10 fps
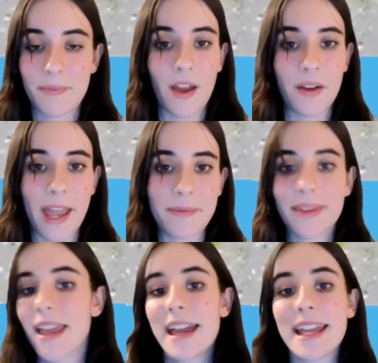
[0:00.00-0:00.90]
Okay,
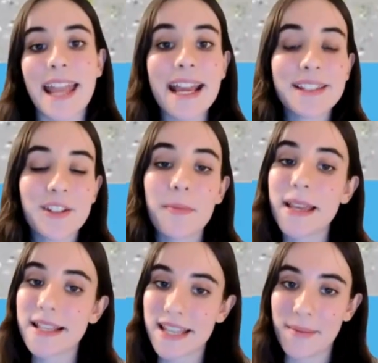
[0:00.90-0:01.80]
next up
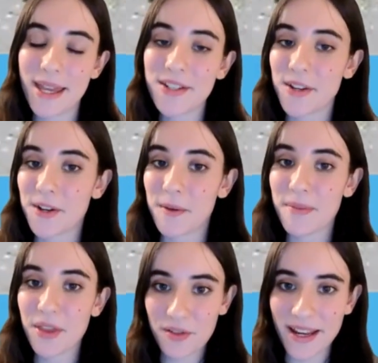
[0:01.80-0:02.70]
is image
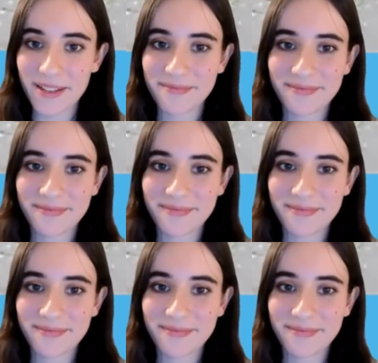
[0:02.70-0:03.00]
number 3.